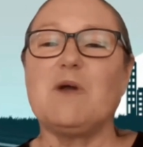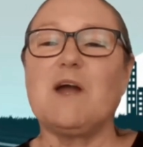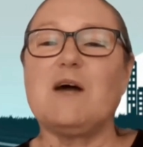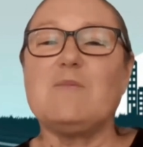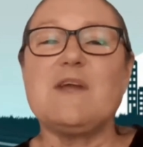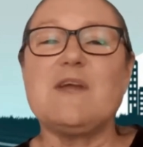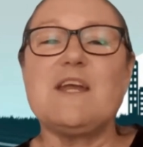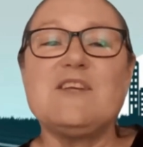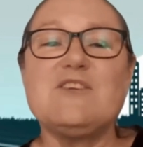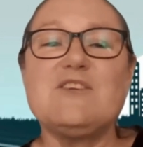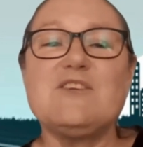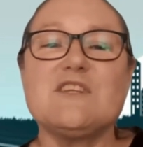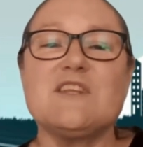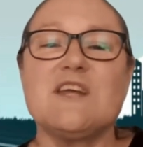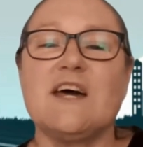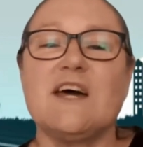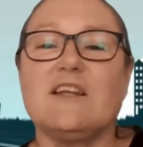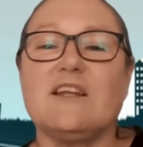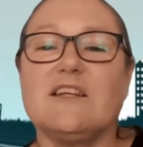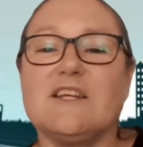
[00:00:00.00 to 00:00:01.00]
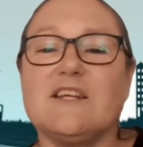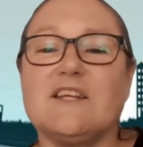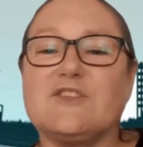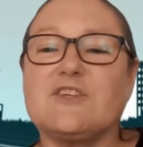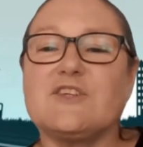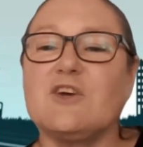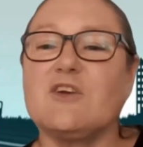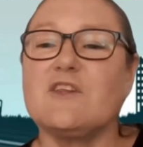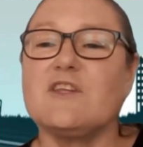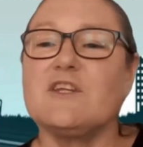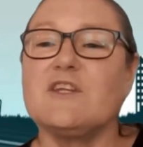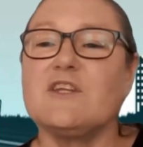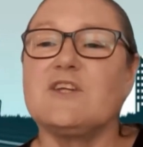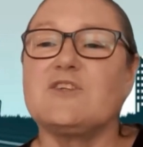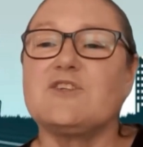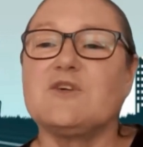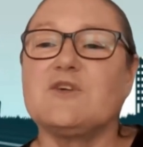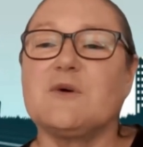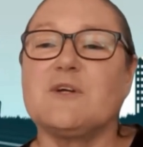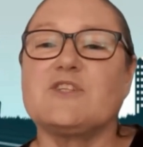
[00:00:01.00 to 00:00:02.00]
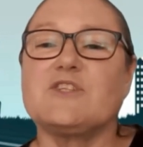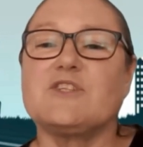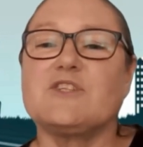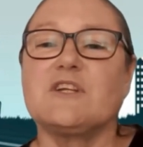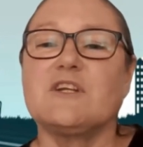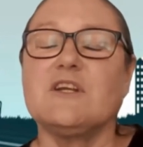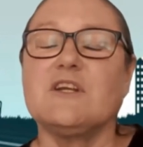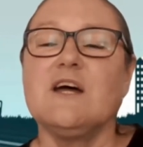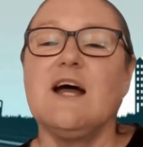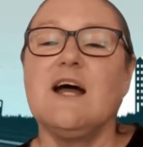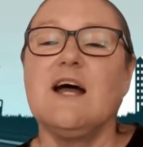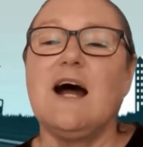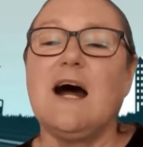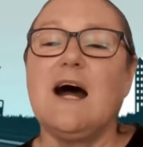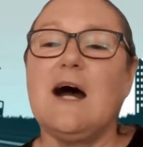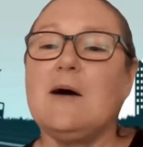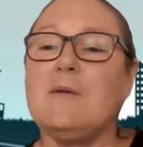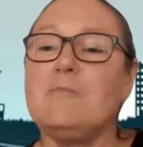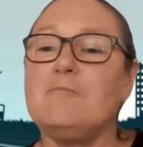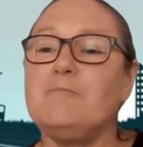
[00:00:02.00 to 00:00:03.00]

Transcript: Um, coming into that, let's go to the next question.